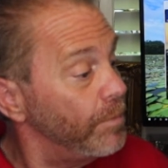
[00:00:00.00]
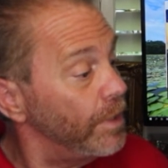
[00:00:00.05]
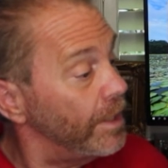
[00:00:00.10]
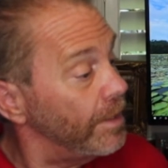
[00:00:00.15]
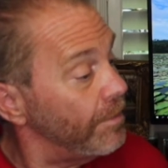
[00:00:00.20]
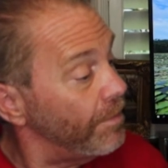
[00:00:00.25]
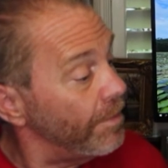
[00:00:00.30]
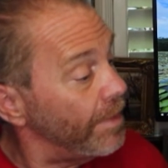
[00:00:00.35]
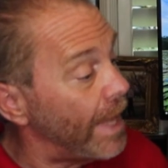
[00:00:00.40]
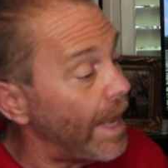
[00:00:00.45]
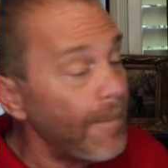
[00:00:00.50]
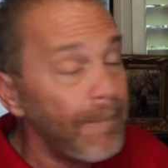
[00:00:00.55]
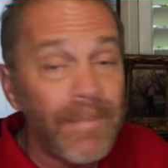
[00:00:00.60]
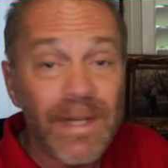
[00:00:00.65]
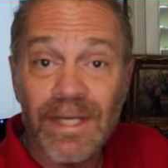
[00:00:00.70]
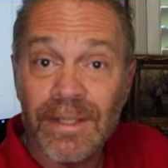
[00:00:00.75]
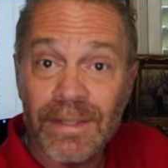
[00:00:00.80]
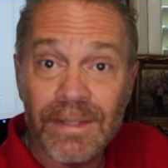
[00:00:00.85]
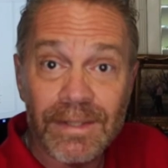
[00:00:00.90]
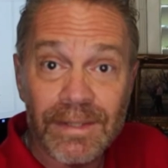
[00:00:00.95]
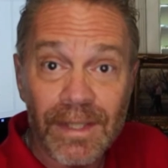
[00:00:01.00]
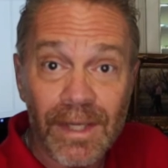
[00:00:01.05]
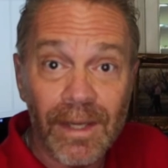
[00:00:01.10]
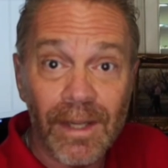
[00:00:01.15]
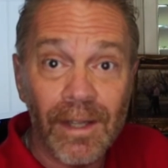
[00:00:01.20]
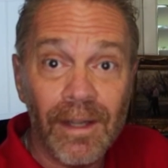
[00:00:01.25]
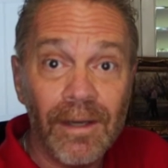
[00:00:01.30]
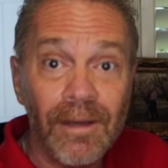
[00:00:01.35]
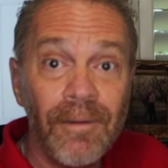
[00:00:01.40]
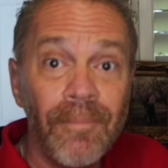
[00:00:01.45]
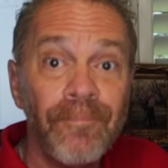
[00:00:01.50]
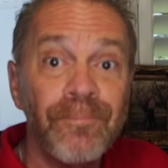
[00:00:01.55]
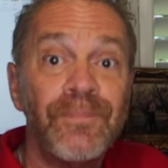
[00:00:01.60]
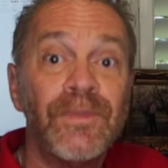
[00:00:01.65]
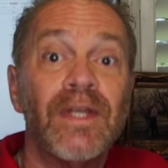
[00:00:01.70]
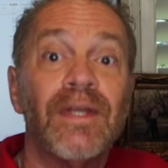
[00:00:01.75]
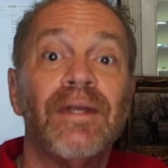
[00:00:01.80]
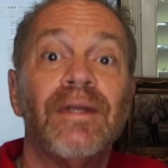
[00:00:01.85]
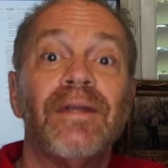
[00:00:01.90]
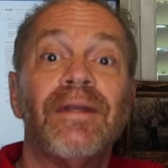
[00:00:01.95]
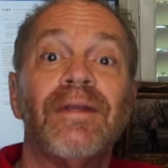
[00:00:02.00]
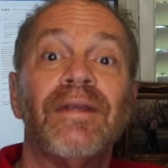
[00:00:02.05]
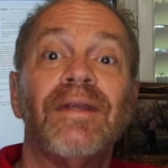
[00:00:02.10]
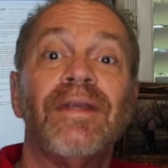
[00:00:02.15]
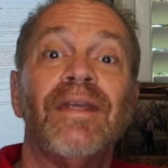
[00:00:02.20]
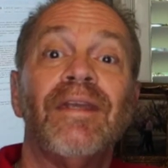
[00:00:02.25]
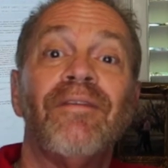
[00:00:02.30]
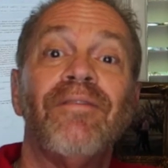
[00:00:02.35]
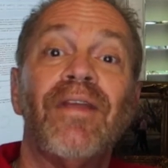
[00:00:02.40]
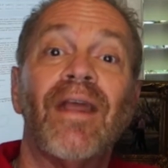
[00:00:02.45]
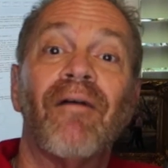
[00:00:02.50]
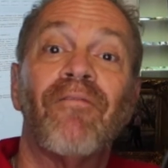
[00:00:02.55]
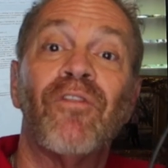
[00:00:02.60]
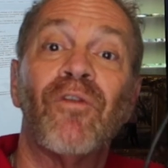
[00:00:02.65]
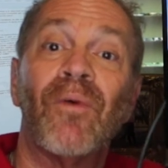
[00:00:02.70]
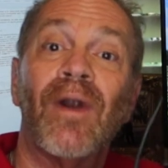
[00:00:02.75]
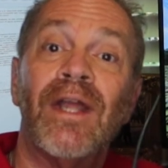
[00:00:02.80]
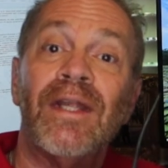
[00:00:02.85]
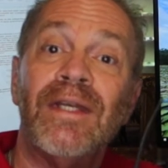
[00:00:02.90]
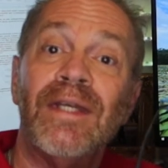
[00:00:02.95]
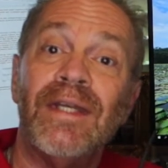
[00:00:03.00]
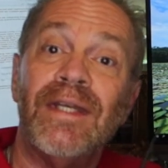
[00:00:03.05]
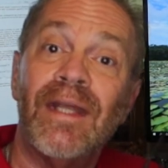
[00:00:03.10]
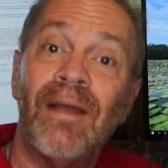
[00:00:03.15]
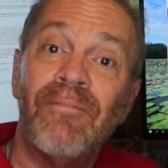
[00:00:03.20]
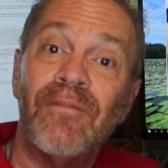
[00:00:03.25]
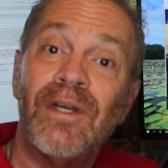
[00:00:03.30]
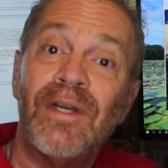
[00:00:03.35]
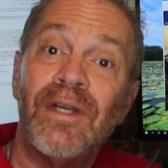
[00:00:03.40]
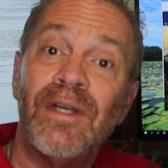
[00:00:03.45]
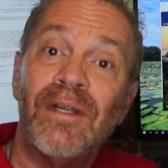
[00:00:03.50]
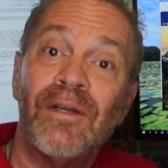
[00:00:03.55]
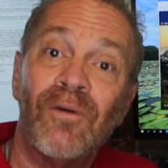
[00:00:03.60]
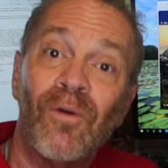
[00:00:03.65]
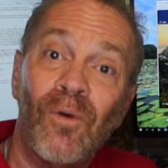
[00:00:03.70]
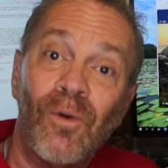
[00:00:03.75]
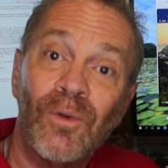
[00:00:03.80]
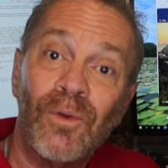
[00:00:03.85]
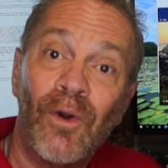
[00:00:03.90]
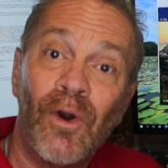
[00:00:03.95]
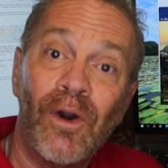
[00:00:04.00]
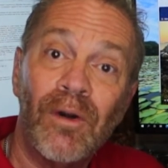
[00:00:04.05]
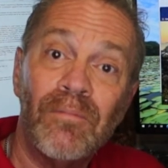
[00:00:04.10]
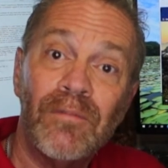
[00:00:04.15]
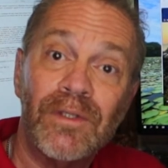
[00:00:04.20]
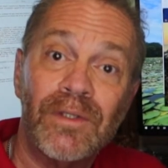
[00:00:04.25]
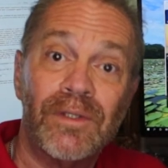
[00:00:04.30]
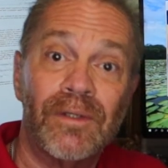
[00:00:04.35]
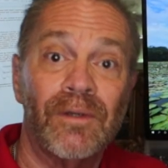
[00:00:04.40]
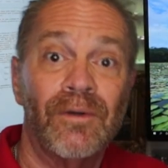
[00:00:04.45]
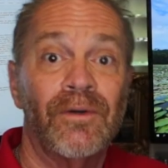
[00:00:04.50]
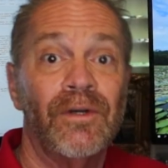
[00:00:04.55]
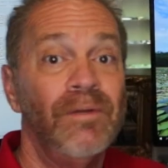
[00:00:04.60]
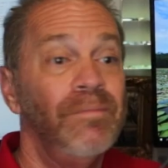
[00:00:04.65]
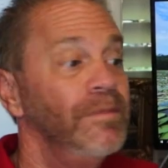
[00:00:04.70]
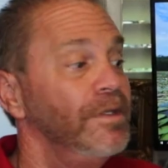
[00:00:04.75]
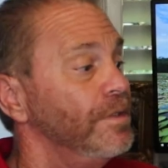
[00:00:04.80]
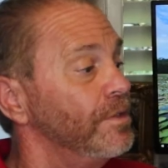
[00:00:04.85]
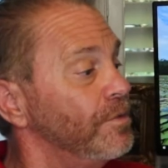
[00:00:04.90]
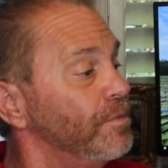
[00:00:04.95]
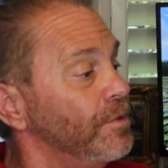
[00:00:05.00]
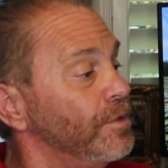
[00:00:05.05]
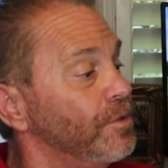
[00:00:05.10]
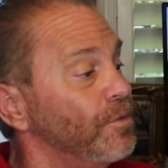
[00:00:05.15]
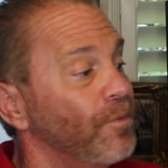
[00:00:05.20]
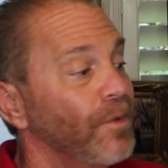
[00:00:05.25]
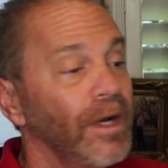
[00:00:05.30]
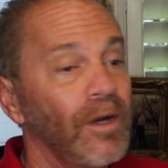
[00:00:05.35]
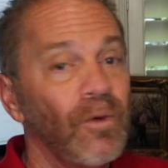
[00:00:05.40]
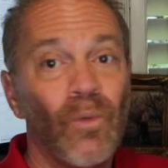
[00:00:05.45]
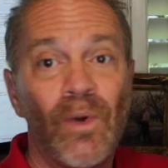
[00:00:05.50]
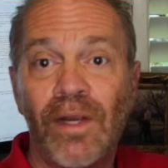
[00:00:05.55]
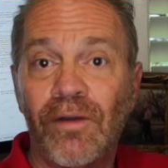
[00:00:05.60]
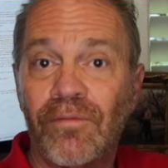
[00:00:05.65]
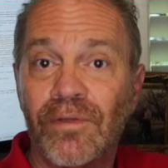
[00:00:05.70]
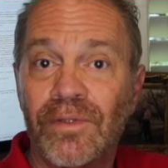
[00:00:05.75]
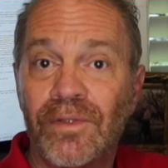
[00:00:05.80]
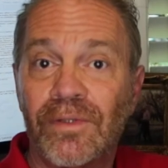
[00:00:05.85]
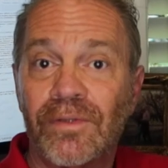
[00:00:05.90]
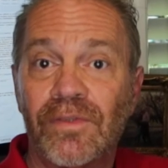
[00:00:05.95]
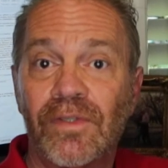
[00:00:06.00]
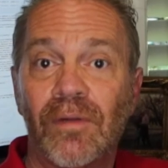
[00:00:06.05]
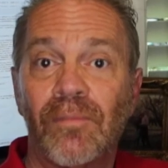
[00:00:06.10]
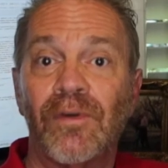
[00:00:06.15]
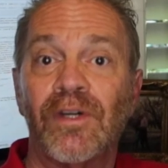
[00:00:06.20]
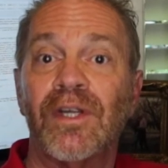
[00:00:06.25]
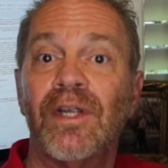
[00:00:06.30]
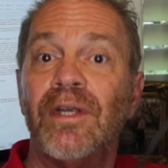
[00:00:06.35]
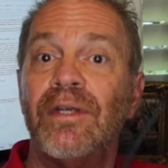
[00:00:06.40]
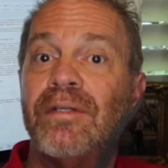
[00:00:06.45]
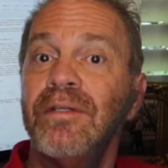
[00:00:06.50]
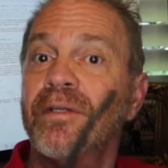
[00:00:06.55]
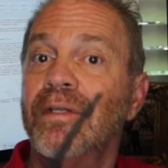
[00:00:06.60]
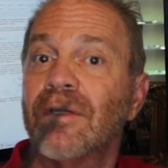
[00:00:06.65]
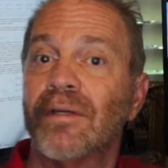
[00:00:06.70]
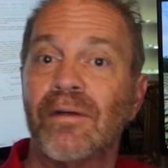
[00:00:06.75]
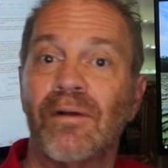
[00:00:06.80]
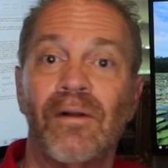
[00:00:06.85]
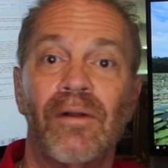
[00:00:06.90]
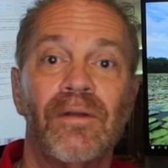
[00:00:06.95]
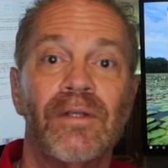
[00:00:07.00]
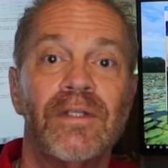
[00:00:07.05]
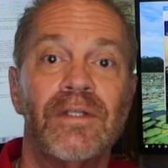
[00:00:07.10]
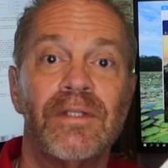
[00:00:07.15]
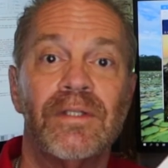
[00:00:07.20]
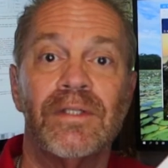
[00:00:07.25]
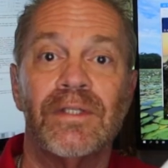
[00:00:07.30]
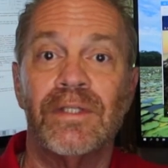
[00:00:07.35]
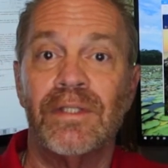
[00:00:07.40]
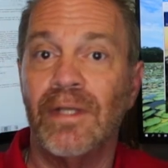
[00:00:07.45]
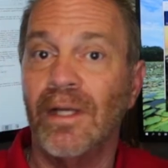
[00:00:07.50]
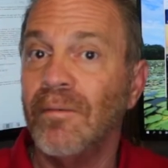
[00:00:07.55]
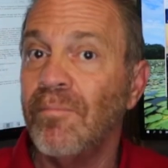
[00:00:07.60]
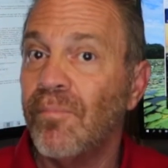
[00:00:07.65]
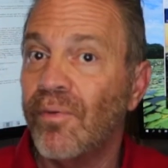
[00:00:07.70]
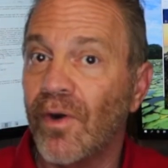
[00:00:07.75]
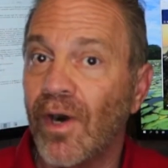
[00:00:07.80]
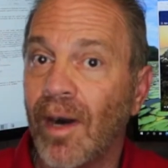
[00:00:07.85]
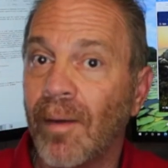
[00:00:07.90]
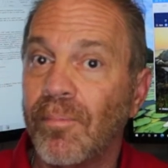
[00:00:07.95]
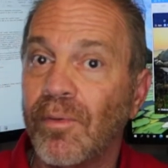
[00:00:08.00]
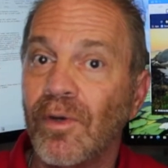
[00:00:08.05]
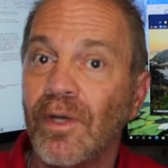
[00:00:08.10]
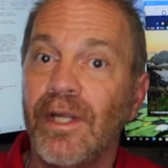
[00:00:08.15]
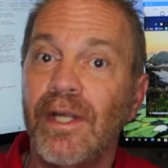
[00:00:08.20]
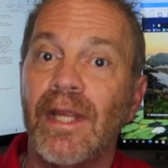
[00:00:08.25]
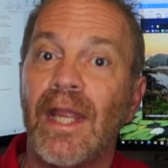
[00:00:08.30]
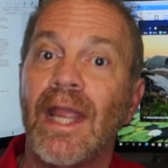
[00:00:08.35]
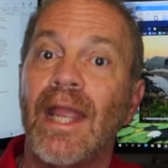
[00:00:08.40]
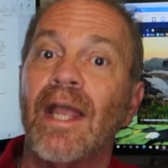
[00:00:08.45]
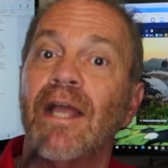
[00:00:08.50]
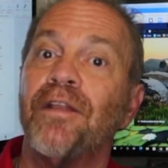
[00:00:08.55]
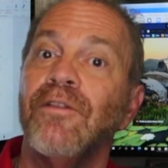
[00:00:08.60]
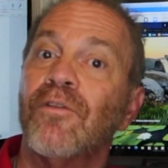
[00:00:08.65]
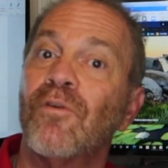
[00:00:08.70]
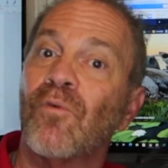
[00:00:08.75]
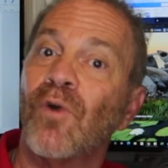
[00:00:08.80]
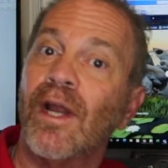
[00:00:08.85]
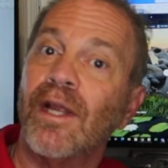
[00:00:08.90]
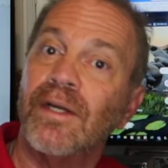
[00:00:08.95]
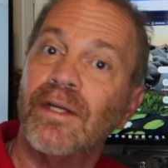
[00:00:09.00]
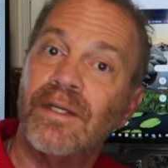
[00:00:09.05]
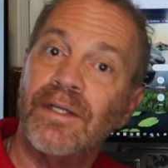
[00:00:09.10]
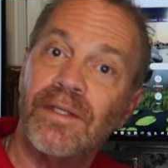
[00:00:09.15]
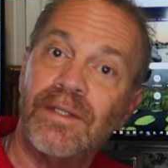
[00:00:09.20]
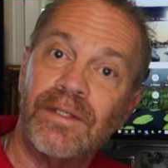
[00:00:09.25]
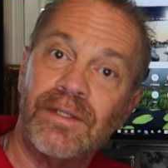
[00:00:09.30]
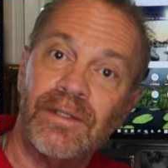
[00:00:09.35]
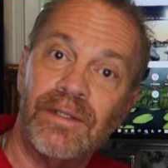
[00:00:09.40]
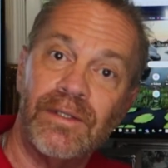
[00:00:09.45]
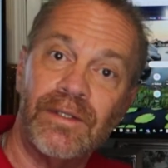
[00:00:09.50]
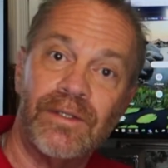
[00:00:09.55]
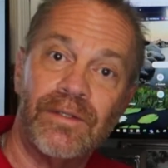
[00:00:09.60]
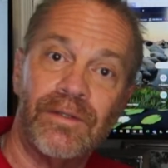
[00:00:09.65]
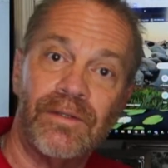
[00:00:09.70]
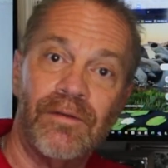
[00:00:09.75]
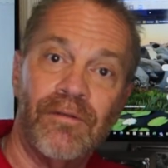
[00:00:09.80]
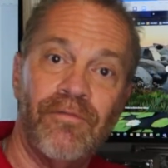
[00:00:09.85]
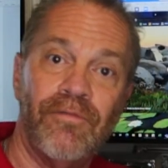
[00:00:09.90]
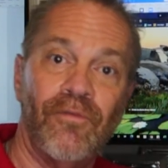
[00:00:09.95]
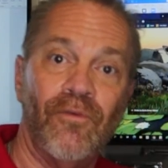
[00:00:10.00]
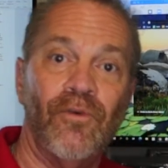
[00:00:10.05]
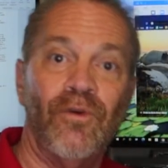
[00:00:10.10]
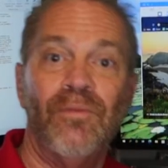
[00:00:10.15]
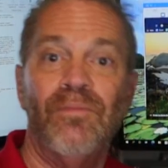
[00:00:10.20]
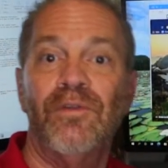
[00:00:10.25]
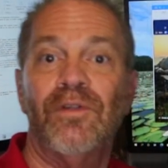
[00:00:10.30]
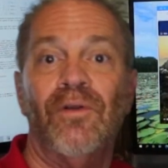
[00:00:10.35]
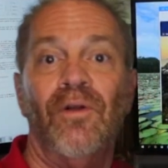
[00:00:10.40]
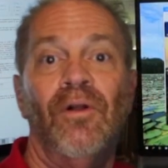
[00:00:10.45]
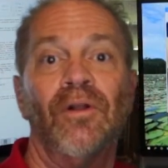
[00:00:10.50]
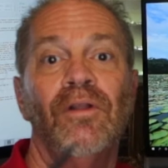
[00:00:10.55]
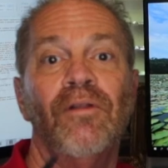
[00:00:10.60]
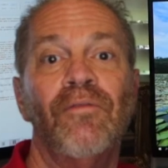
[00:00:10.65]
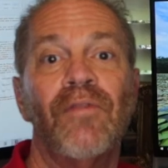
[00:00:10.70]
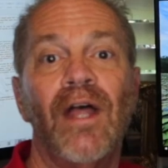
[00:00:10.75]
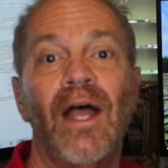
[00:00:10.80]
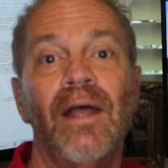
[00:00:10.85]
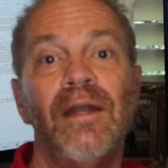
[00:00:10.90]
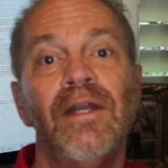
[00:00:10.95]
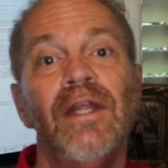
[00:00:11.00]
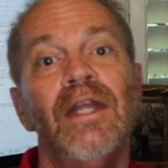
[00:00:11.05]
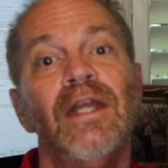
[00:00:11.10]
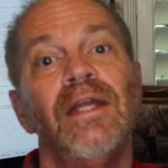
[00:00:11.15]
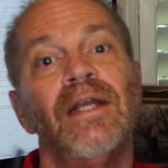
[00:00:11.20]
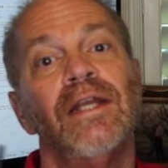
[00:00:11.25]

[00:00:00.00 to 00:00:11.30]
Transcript: But that being said, if you have the right indemnity and hold harmless agreements with the right waivers of subrogation and all this is done properly and the right additional insured forms, all of that,